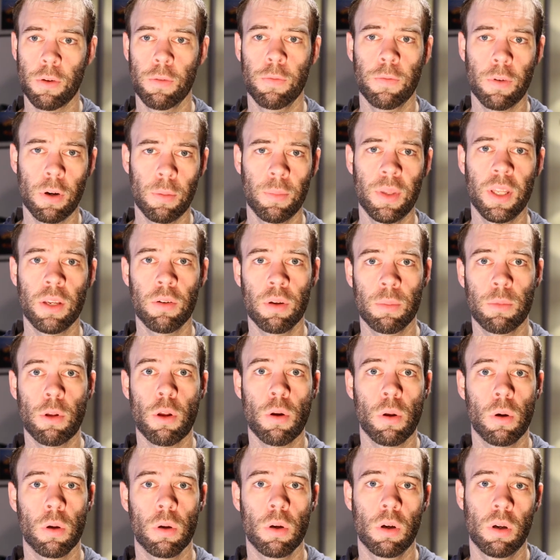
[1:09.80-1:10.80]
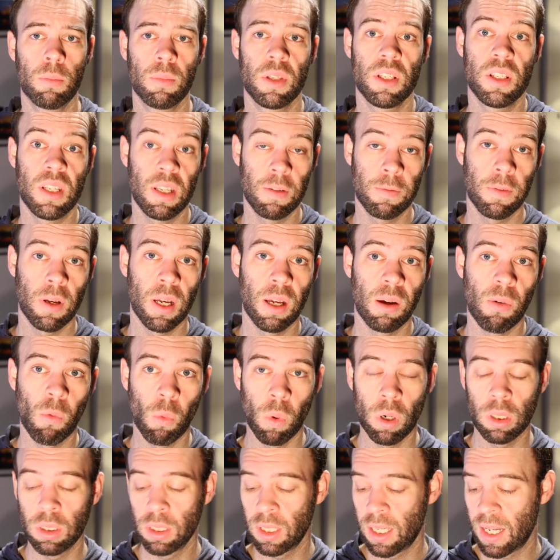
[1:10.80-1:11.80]
from the crypto.com DeFi
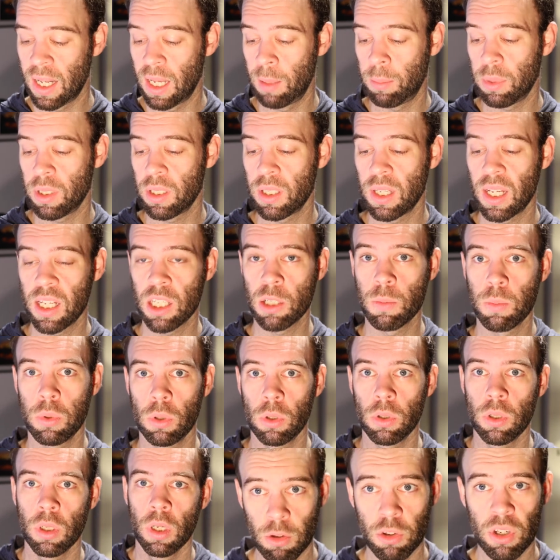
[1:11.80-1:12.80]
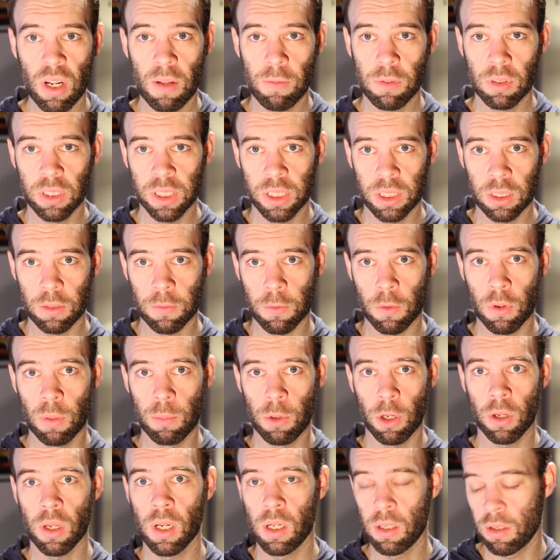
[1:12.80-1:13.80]
Wallet App dashboard, you should have a list of
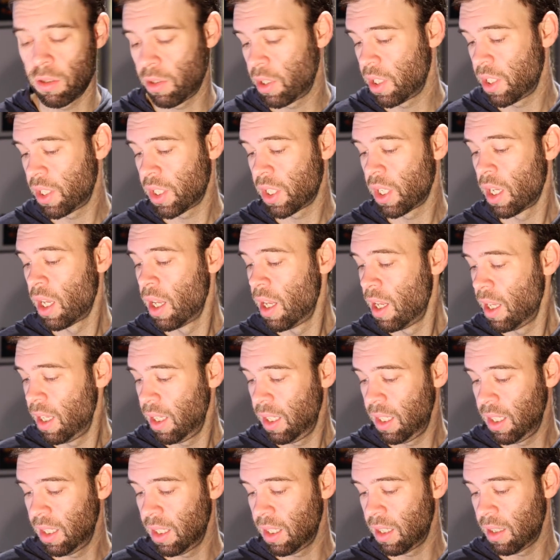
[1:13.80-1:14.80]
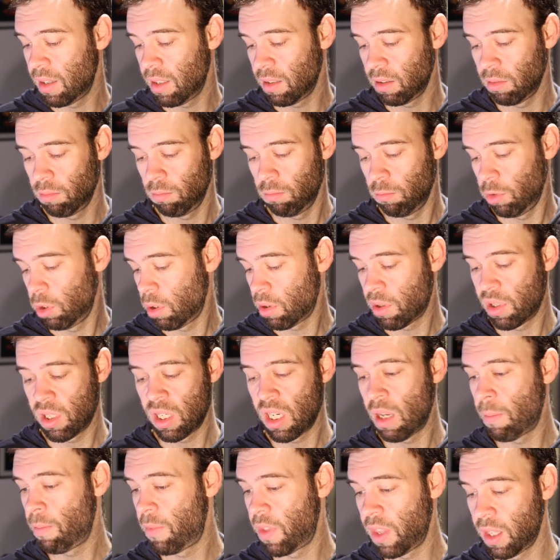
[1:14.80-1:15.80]
cryptocurrencies here that looks
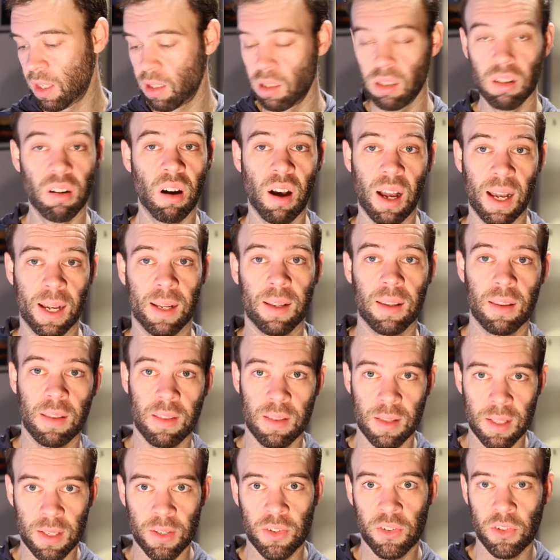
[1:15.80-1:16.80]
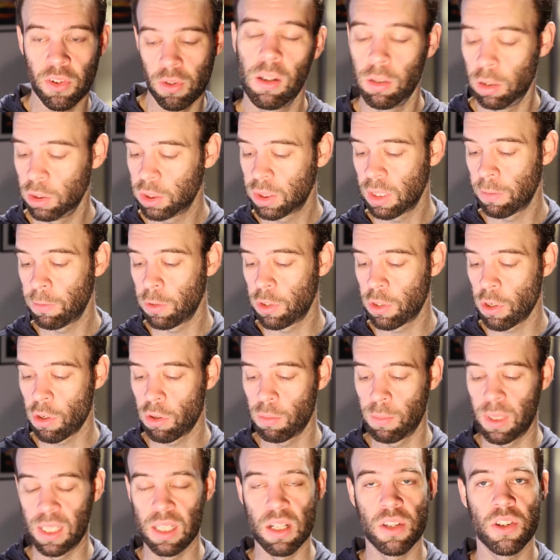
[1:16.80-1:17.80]
something like this. It will also have your total
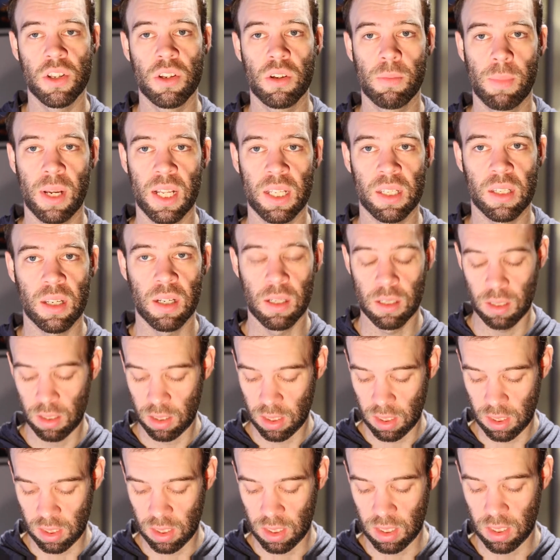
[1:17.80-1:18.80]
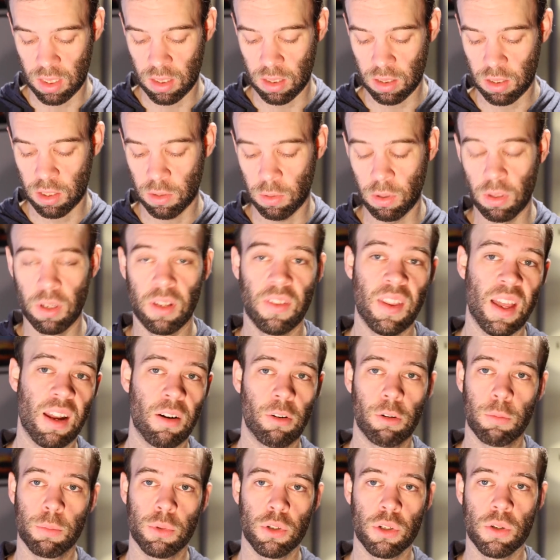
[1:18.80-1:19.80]
balance and your base currency and so on, and that
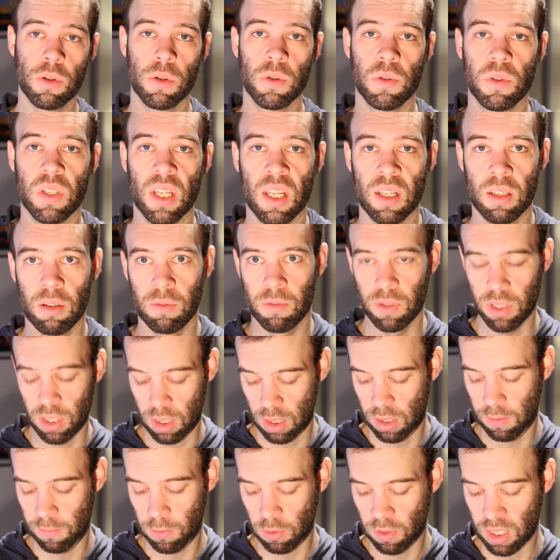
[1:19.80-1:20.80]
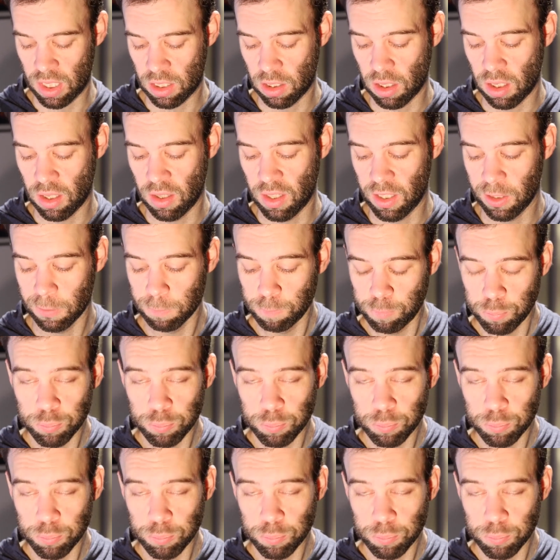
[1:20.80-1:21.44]
option to send and receive and all that sort of thing.